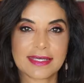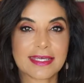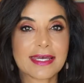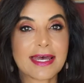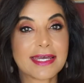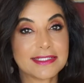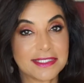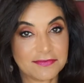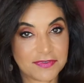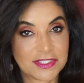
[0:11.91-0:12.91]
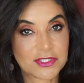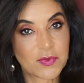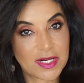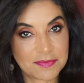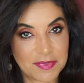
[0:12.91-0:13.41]
Yeah, I did finish
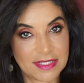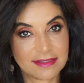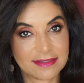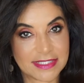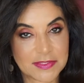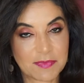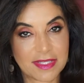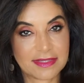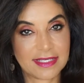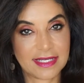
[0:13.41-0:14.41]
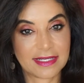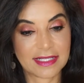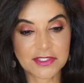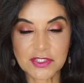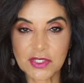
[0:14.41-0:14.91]
quite a bit this month and I'll
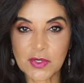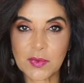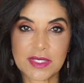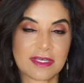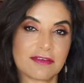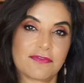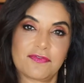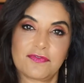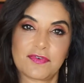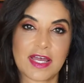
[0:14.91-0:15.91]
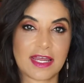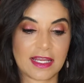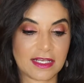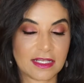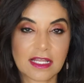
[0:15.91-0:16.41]
let you know if
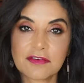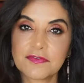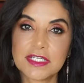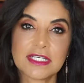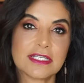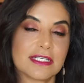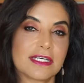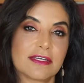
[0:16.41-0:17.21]
I loved it,